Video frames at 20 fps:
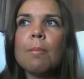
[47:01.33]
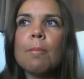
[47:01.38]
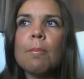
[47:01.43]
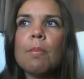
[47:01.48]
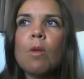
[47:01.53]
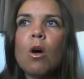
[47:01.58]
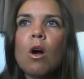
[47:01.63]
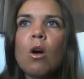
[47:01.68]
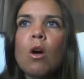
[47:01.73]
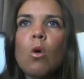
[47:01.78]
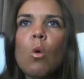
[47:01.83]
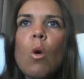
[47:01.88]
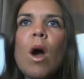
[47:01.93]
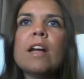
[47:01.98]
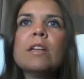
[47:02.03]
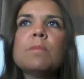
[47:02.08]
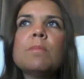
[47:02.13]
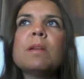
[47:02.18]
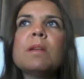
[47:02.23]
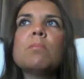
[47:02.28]
are quite
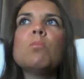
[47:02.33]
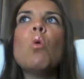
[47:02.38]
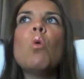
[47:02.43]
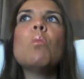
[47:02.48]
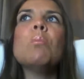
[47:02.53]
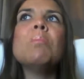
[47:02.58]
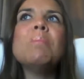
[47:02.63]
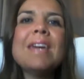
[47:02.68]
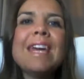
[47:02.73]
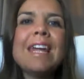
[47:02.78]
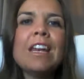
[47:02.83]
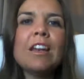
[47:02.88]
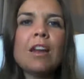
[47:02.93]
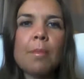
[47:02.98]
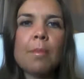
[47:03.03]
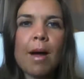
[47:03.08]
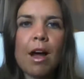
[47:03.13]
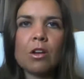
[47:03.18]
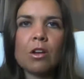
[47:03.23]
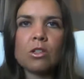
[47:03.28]
a bit more mean
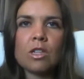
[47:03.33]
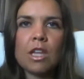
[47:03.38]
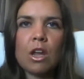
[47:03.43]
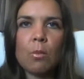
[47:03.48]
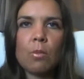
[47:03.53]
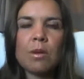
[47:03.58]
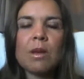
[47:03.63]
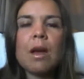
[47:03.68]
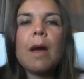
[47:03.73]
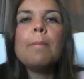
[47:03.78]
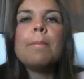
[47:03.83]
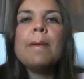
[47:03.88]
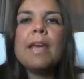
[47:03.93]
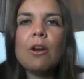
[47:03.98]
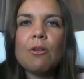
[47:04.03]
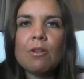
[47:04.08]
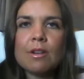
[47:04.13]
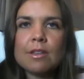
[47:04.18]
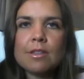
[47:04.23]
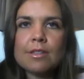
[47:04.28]
about their
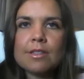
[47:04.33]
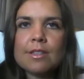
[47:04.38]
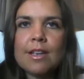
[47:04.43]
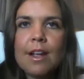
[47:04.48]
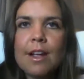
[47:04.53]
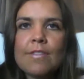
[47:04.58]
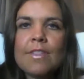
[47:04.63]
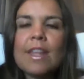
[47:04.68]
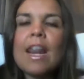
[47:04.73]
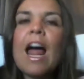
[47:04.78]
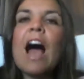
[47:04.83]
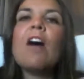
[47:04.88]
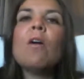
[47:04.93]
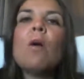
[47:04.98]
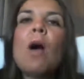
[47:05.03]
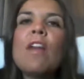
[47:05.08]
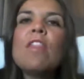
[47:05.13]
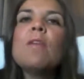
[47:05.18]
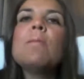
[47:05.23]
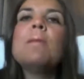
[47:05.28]
appearance than how
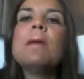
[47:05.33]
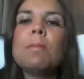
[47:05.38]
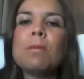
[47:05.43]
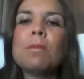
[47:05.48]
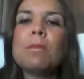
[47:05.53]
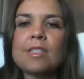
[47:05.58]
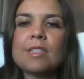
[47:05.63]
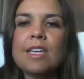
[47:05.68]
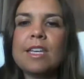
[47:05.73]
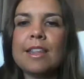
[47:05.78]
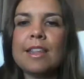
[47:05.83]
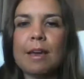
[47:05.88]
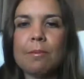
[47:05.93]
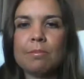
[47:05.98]
other people see them.